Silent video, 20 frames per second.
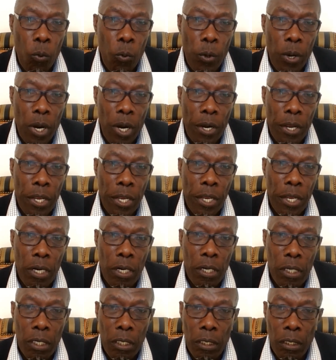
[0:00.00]
we are
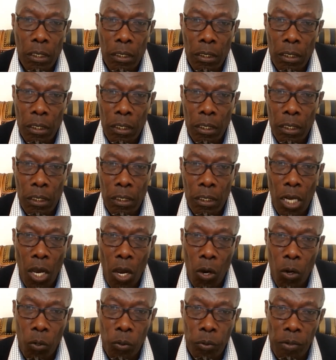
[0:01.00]
here
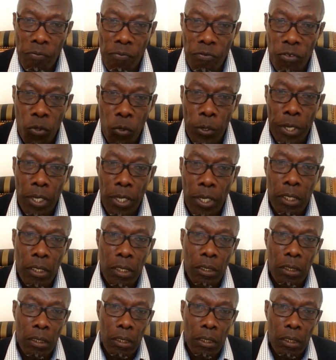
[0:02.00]
now reviewing